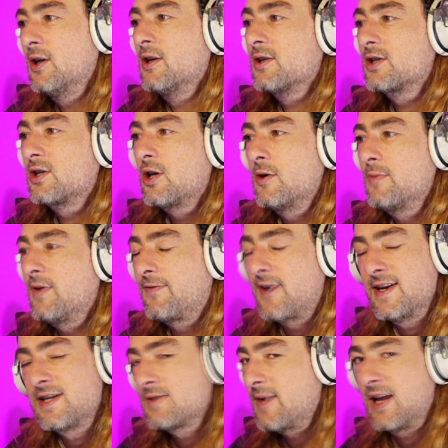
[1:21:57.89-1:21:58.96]
So don't be
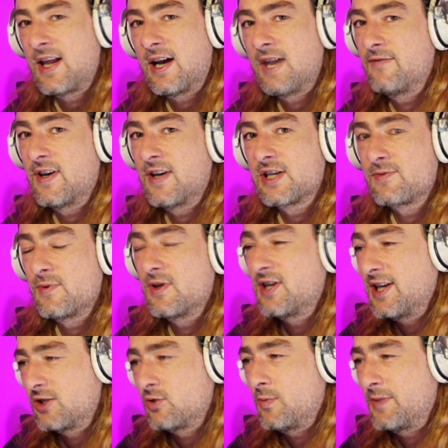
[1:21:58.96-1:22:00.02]
afraid to make that investment.
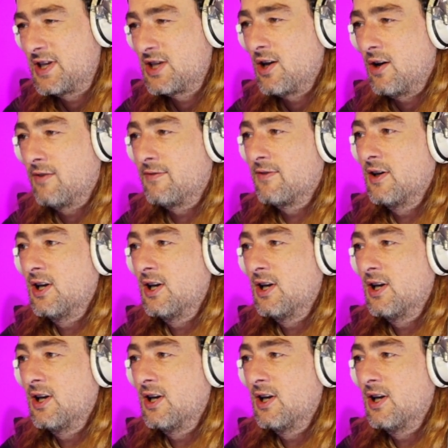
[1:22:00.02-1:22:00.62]
Things will be tough.